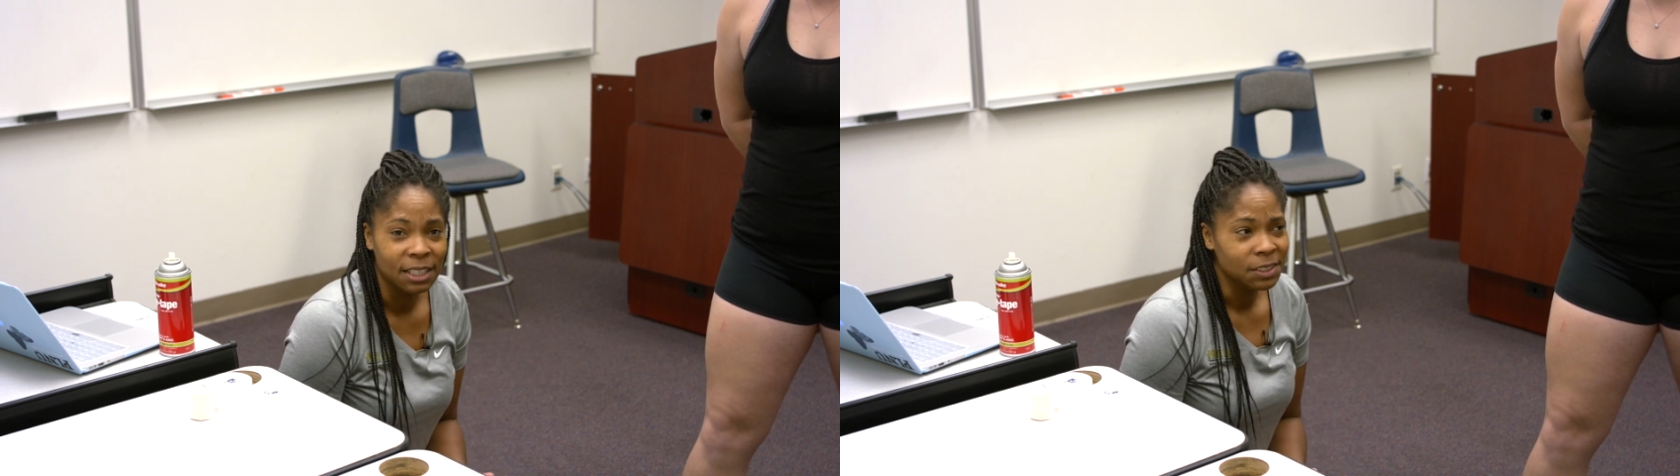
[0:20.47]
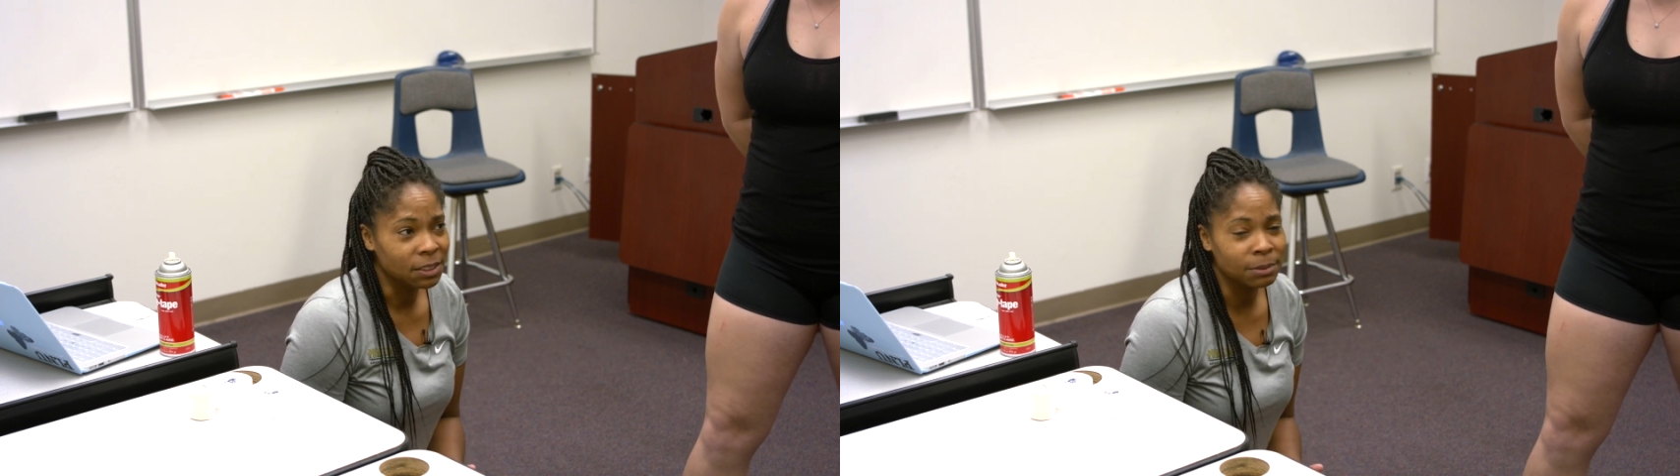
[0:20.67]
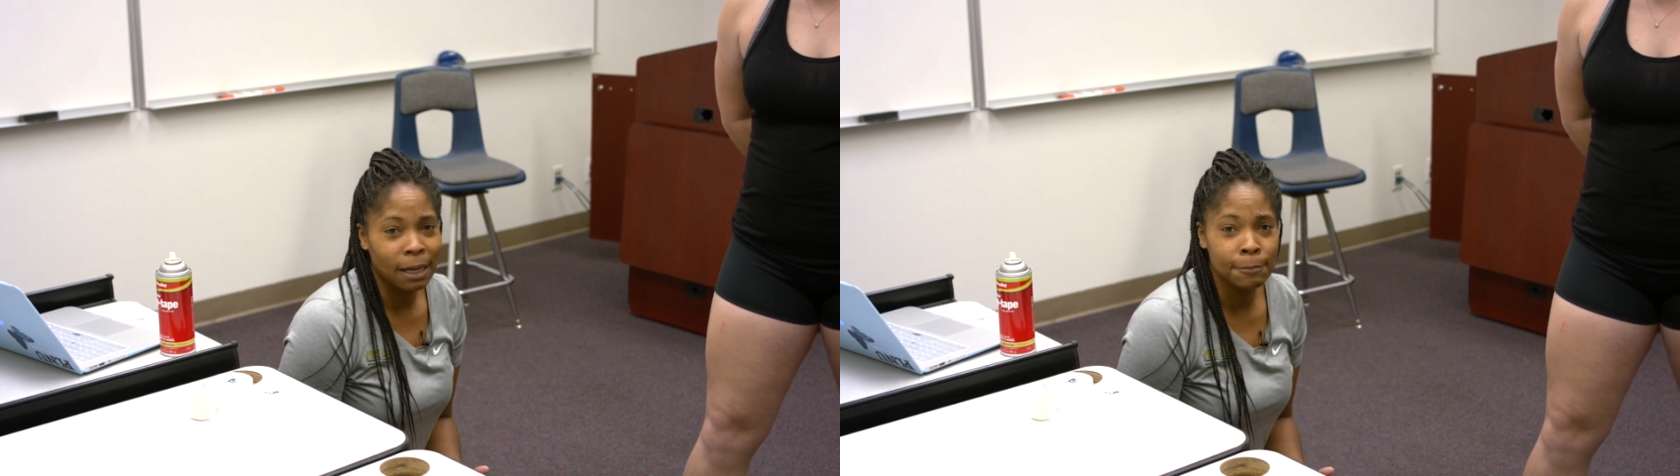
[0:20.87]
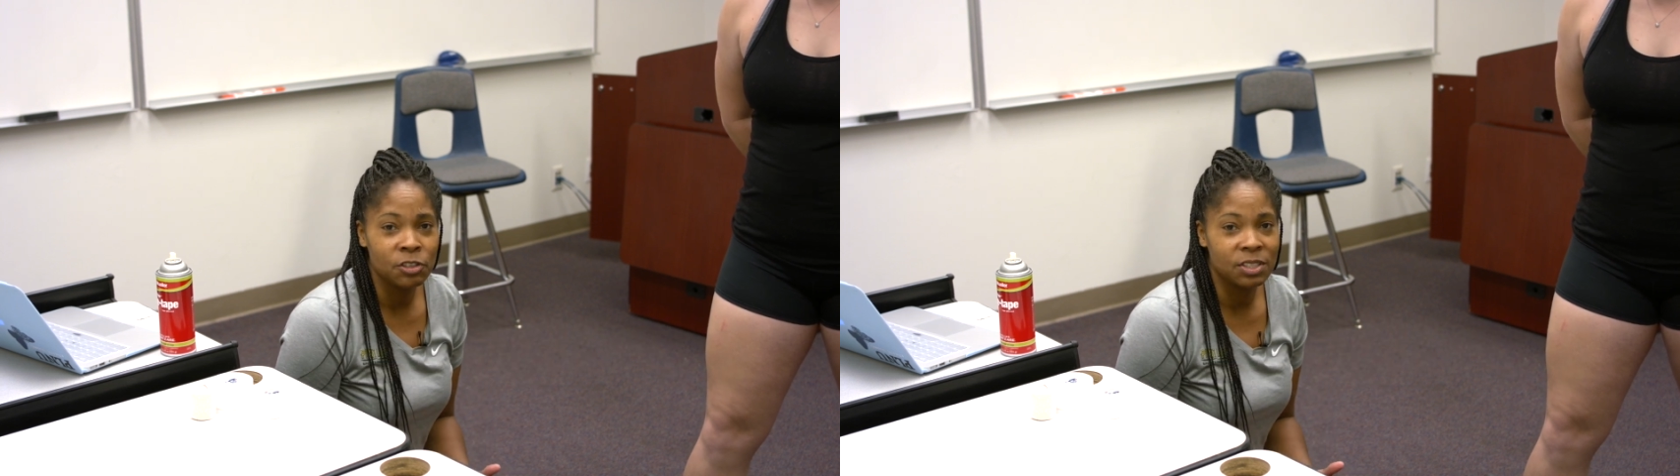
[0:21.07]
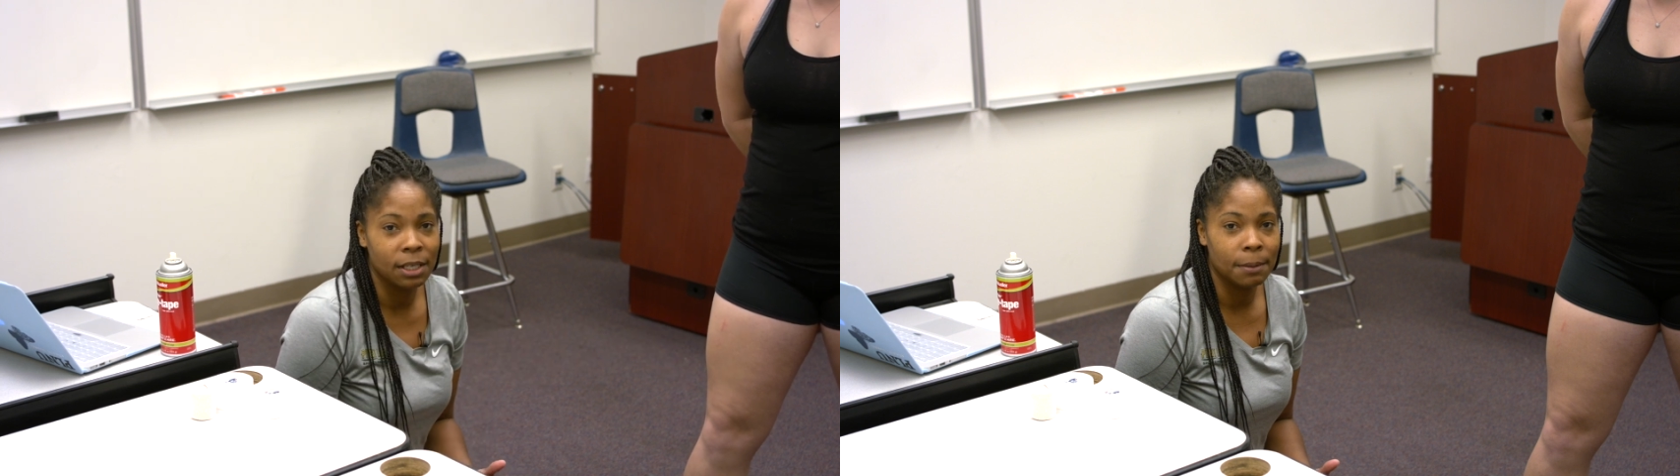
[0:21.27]
Sometimes you'll
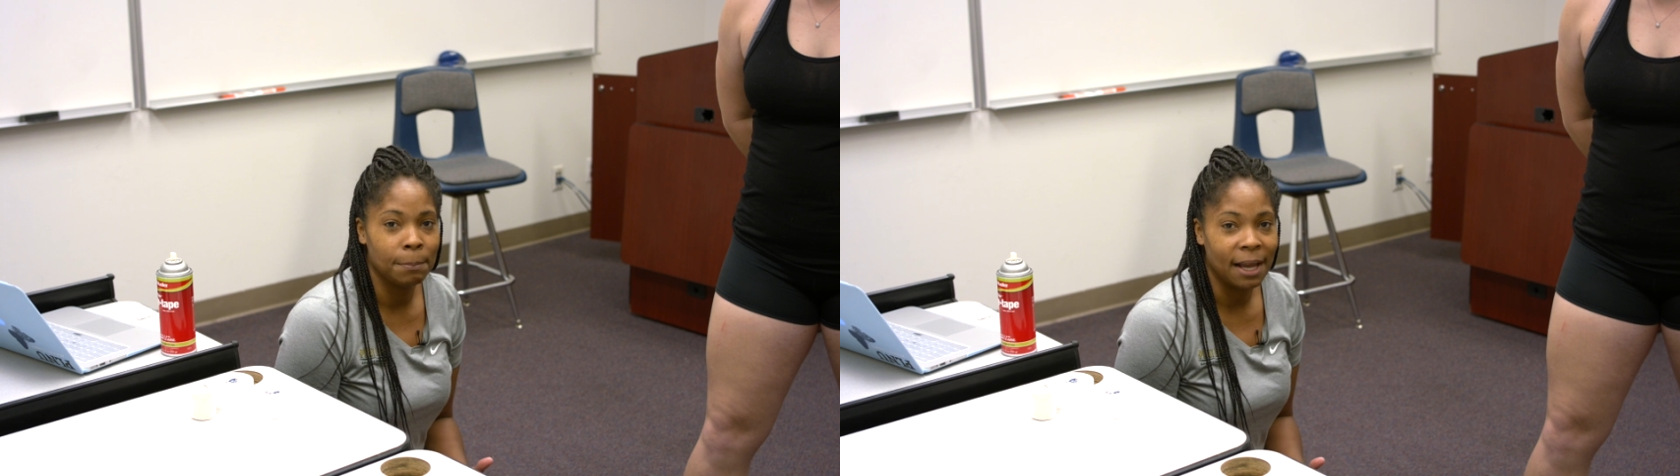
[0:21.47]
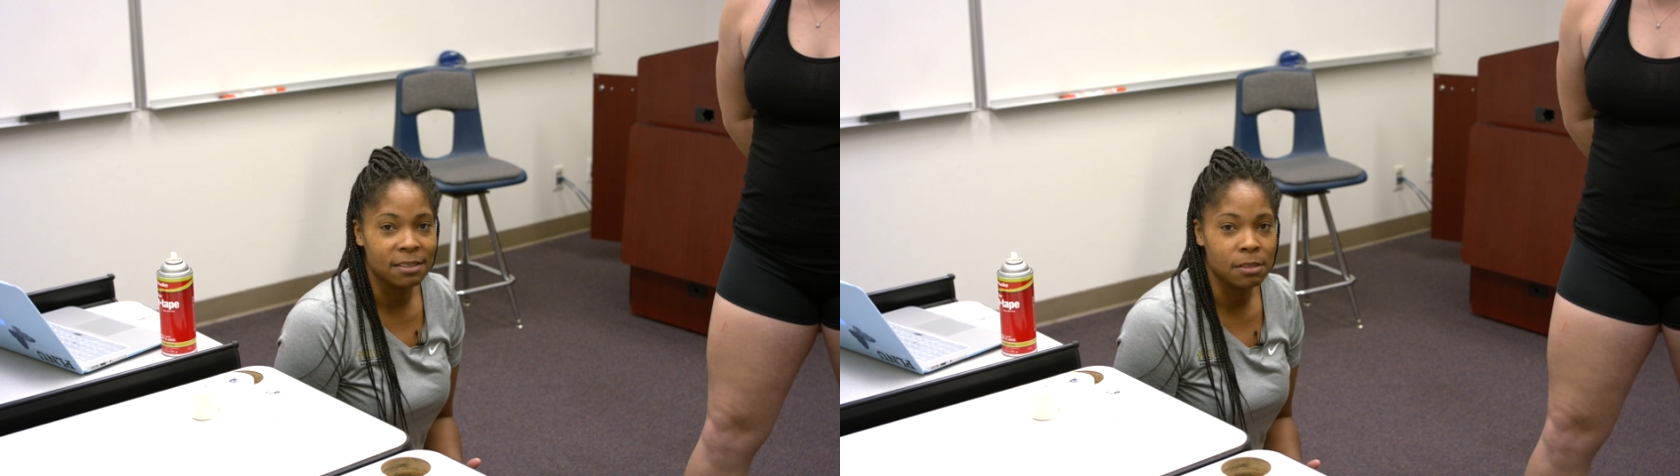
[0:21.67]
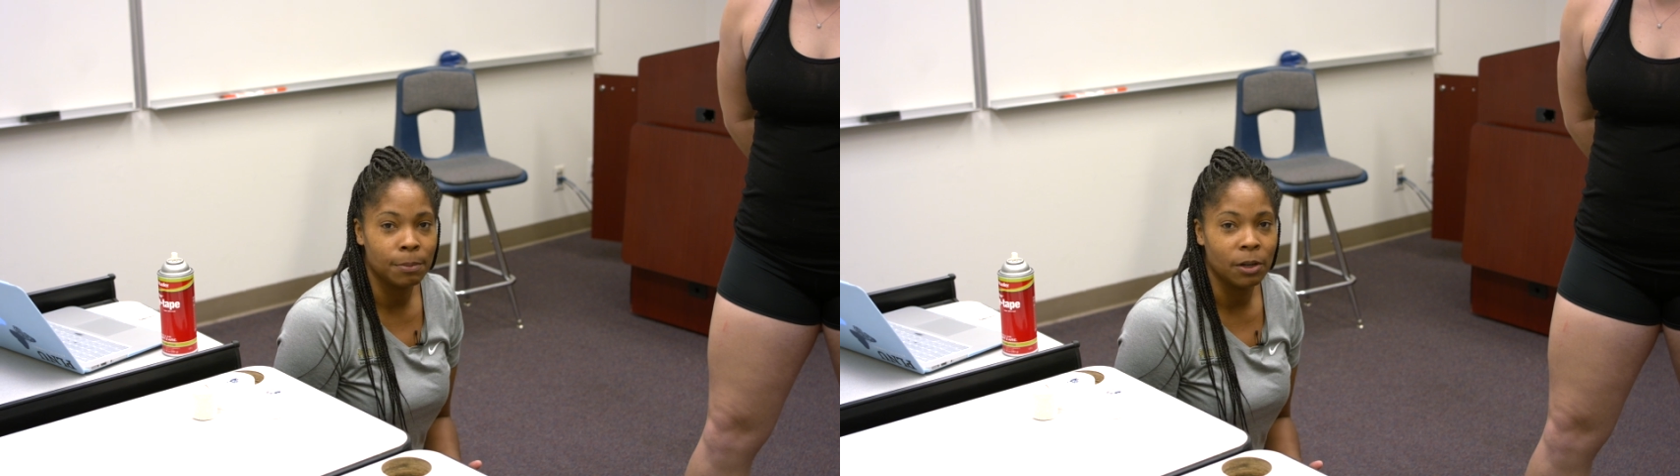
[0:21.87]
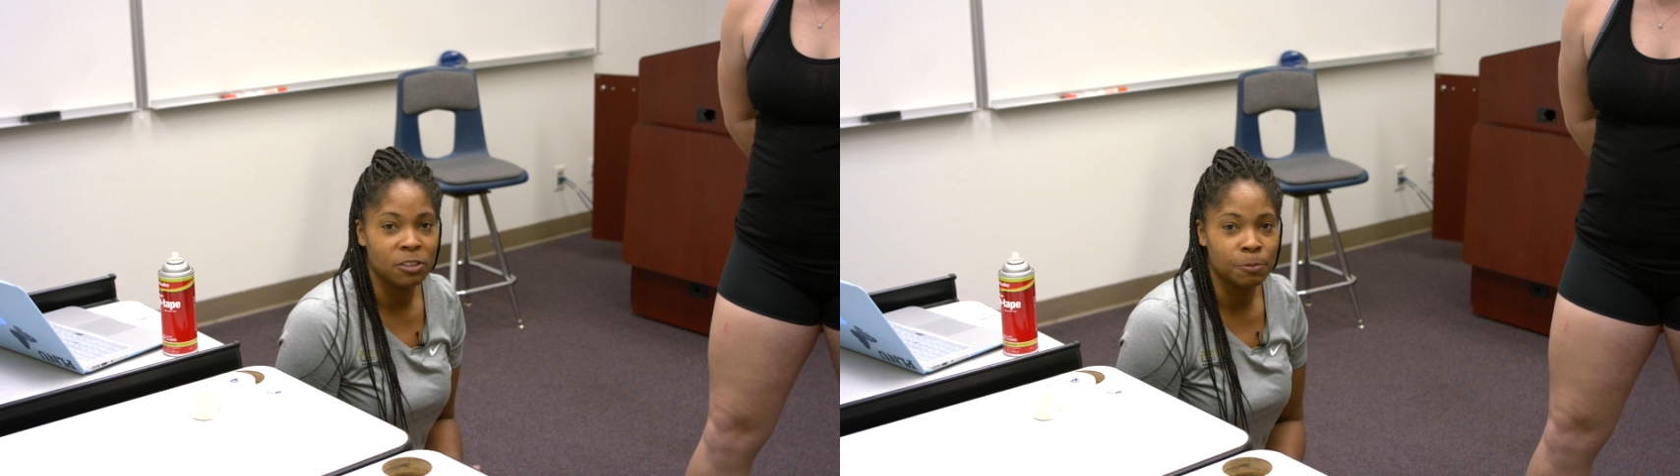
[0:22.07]
see it in basketball,